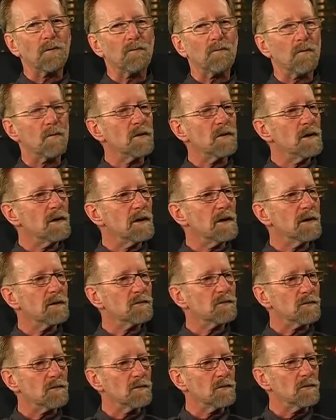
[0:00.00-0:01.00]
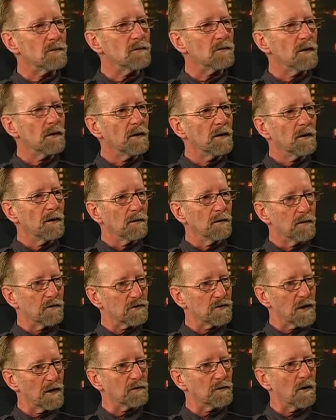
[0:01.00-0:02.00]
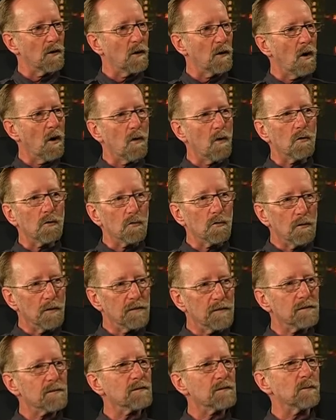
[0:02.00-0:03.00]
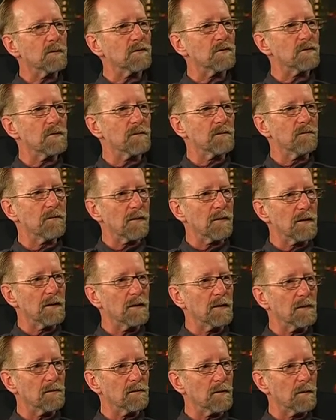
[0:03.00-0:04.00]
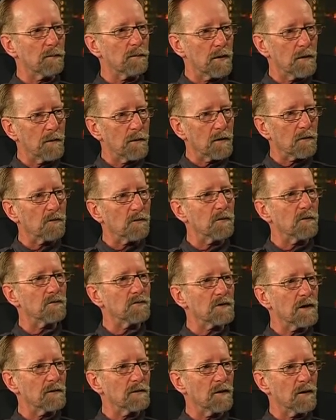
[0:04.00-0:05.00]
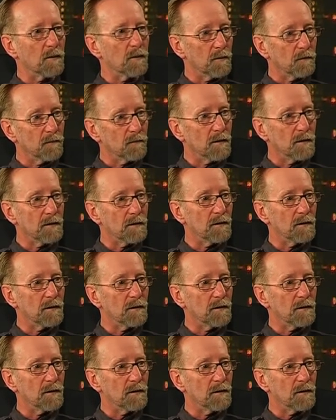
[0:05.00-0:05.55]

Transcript: for a year to the Chateau Angoulis, which is it's a premier cru chateau in